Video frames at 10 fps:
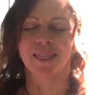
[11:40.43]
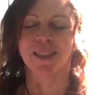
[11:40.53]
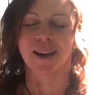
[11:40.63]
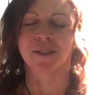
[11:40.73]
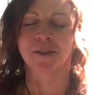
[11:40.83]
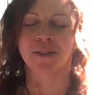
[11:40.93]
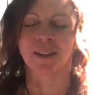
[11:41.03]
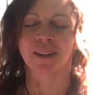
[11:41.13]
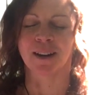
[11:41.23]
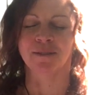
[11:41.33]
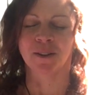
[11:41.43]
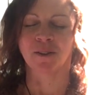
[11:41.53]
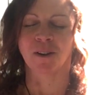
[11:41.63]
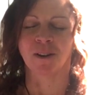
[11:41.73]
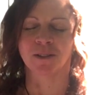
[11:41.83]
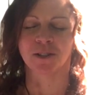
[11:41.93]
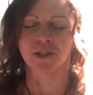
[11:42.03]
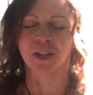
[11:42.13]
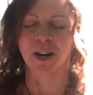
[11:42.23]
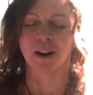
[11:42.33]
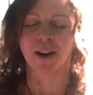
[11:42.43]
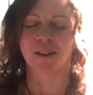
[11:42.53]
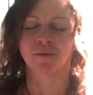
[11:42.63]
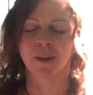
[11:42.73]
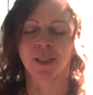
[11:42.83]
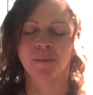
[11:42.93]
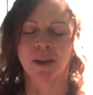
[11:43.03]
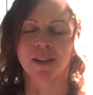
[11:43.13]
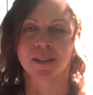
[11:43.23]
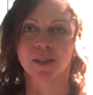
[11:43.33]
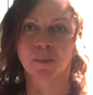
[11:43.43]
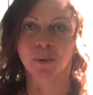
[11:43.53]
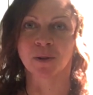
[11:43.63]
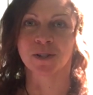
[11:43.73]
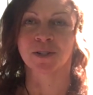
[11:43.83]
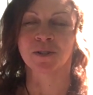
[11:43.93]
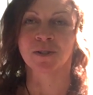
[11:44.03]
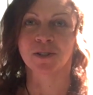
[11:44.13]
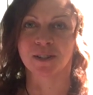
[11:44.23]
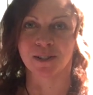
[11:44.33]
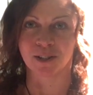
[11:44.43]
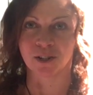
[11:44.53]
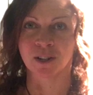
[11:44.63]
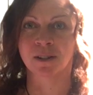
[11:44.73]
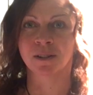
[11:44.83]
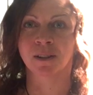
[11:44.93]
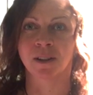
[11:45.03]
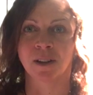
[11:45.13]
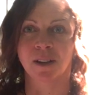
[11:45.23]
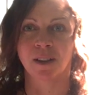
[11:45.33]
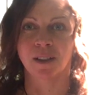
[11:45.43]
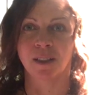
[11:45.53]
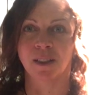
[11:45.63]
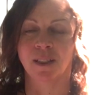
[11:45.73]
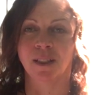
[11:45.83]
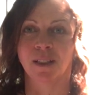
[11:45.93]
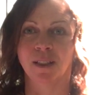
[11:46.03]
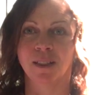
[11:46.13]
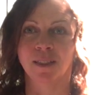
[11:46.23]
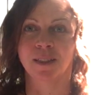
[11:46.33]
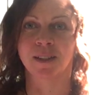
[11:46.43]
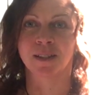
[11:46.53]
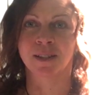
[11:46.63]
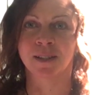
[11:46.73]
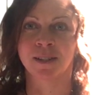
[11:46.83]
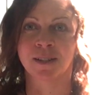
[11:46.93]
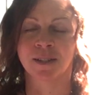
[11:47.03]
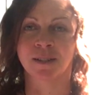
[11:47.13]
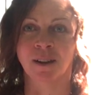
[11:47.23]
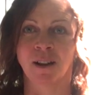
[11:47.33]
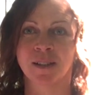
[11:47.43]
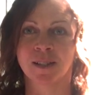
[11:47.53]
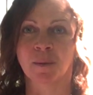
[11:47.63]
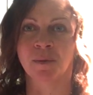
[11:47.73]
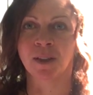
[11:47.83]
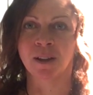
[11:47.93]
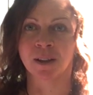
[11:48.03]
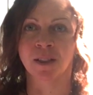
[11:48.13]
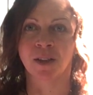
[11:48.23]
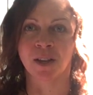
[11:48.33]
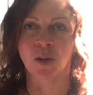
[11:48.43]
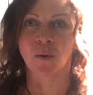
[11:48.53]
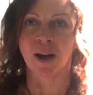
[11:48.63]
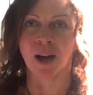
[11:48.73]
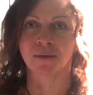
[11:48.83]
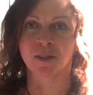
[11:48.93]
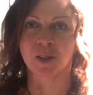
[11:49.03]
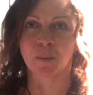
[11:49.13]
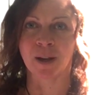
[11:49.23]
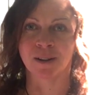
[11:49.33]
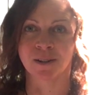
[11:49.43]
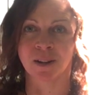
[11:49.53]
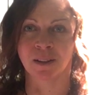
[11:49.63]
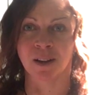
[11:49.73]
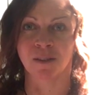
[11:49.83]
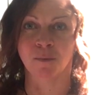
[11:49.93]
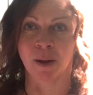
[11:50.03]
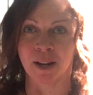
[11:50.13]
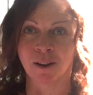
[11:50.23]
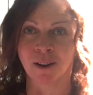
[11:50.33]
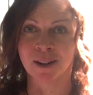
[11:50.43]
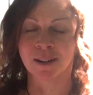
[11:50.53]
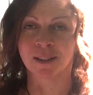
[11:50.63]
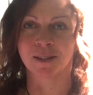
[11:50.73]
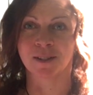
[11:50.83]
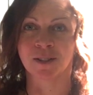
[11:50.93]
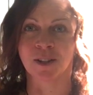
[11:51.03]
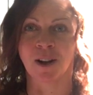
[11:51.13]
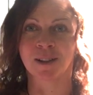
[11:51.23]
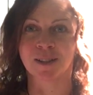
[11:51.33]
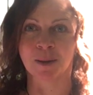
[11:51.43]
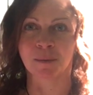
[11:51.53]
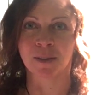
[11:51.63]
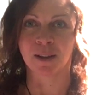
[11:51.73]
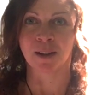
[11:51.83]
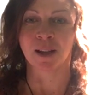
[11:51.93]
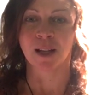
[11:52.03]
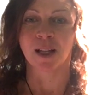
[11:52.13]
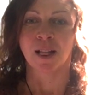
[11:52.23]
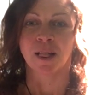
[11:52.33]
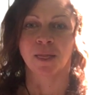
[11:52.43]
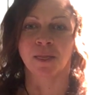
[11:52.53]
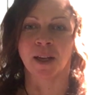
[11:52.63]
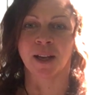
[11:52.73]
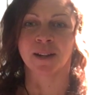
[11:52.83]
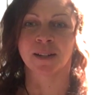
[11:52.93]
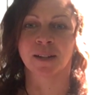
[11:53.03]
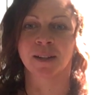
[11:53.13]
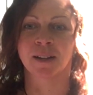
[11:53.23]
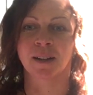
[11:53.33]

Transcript: The other thing that I feel called to share, and really make this a personal decision, this is not something that you have to spend a lot of money on. This is not something that,